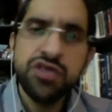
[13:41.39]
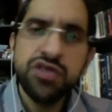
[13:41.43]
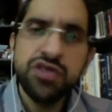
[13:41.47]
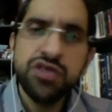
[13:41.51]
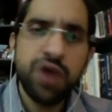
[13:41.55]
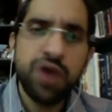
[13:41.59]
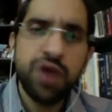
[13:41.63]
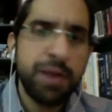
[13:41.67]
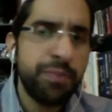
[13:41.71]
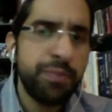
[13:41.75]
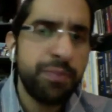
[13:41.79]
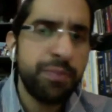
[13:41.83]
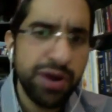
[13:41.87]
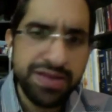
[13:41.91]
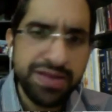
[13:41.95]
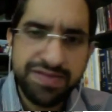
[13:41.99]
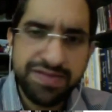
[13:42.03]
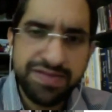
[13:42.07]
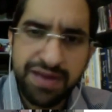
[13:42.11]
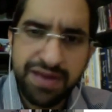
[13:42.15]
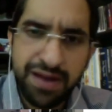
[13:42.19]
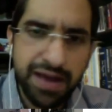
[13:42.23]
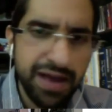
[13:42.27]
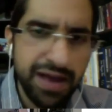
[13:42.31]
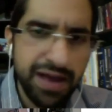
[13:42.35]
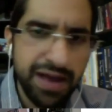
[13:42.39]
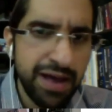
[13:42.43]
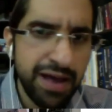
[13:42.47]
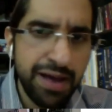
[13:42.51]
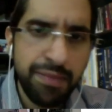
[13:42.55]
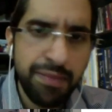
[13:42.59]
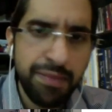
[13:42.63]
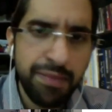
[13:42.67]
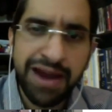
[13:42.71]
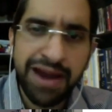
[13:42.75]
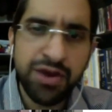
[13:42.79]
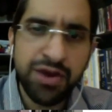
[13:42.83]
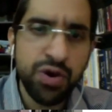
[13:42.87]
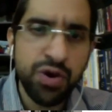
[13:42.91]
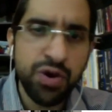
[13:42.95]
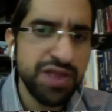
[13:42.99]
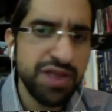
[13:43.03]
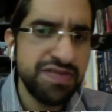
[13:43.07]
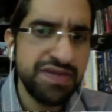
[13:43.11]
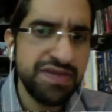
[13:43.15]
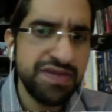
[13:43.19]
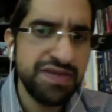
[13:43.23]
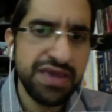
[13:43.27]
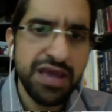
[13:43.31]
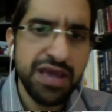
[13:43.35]
to appoint a
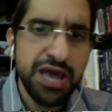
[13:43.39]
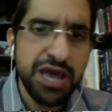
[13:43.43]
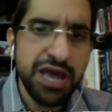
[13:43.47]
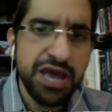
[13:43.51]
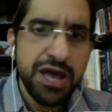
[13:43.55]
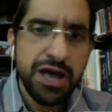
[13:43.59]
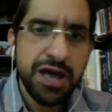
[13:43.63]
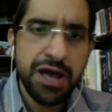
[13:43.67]
minority